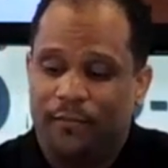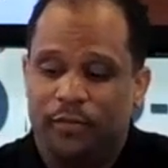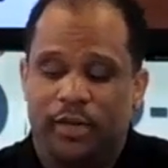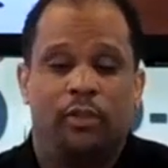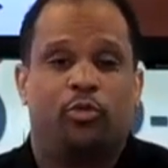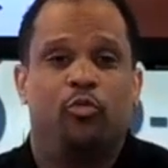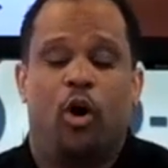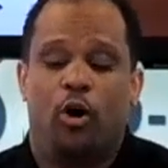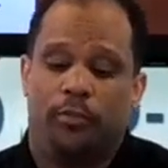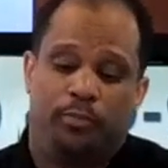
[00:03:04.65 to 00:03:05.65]
get through
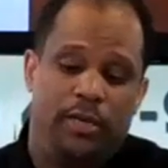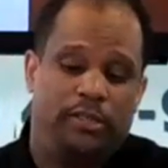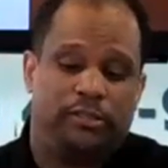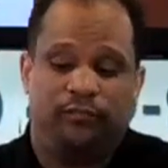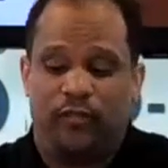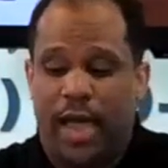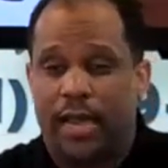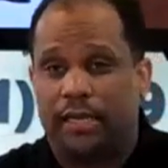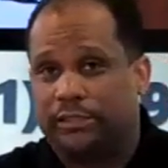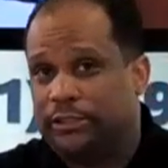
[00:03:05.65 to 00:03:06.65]
all the peaks and
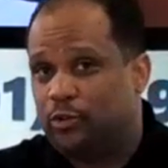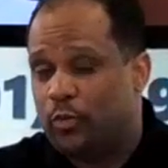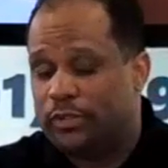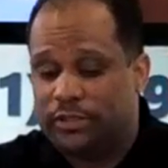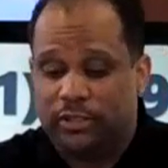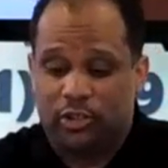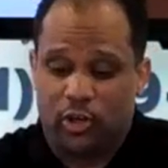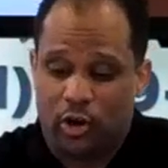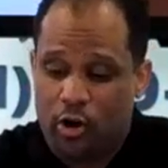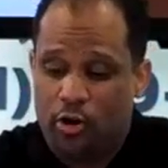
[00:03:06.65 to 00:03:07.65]
valleys, the twists and
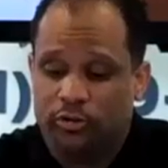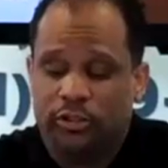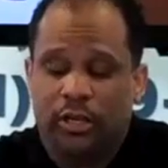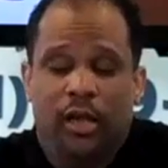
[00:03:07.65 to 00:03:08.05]
turns,